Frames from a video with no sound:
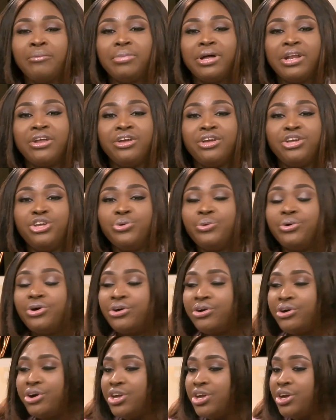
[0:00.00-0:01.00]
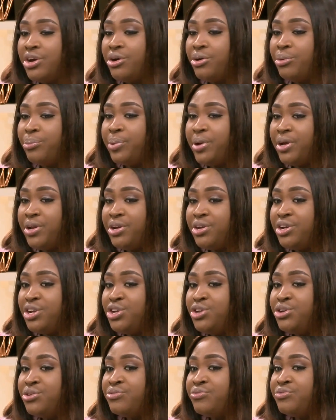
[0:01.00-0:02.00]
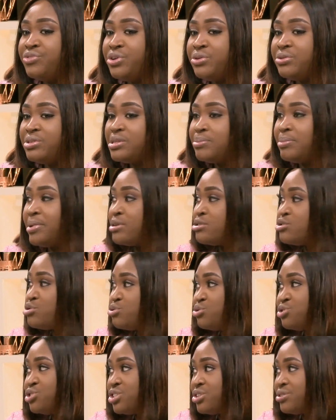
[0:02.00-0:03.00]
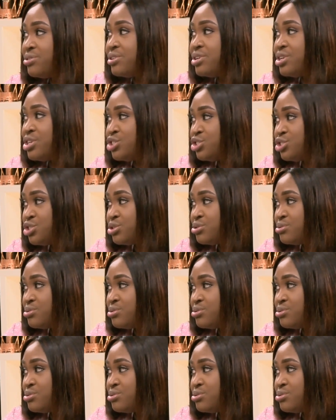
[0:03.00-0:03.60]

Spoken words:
you air your opinion and your views about social issues.